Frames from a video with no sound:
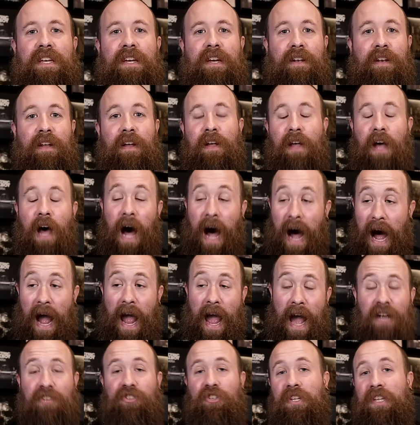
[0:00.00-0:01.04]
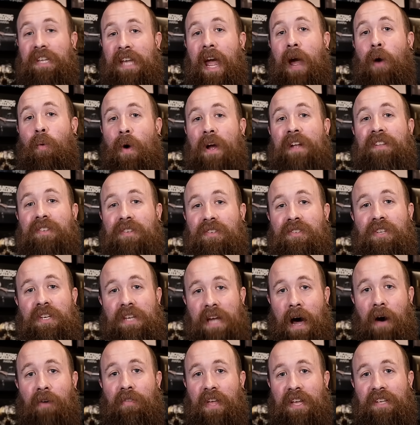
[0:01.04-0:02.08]
And I actually can't wait to see
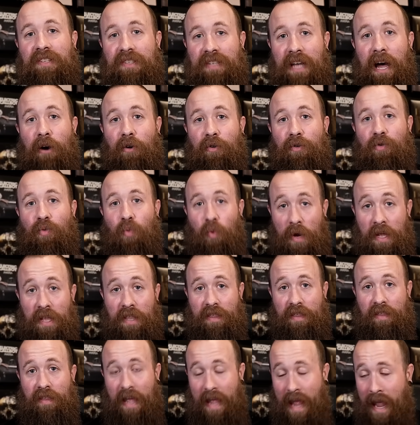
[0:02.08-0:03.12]
how they sound with